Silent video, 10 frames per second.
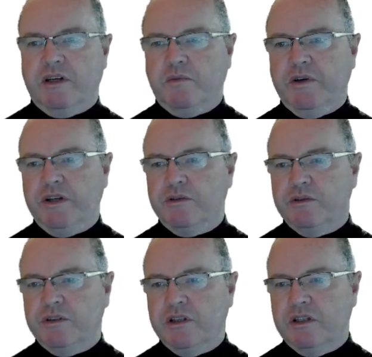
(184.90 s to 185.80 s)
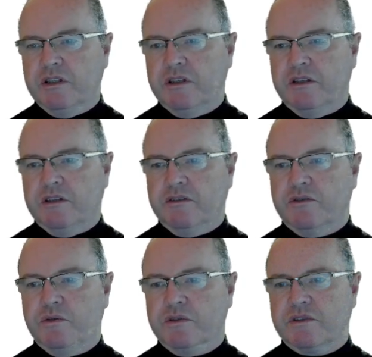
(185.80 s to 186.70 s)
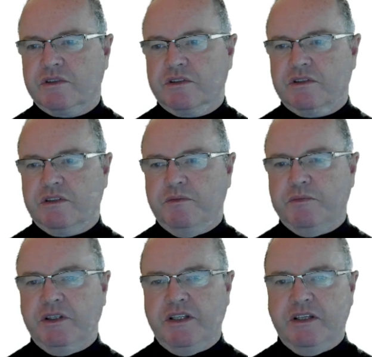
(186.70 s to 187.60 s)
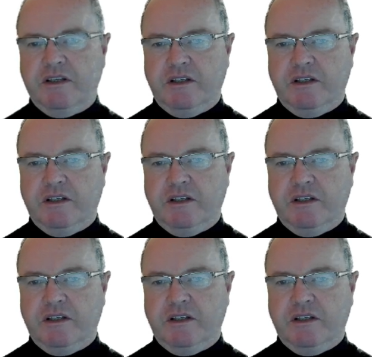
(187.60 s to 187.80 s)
we could of course simply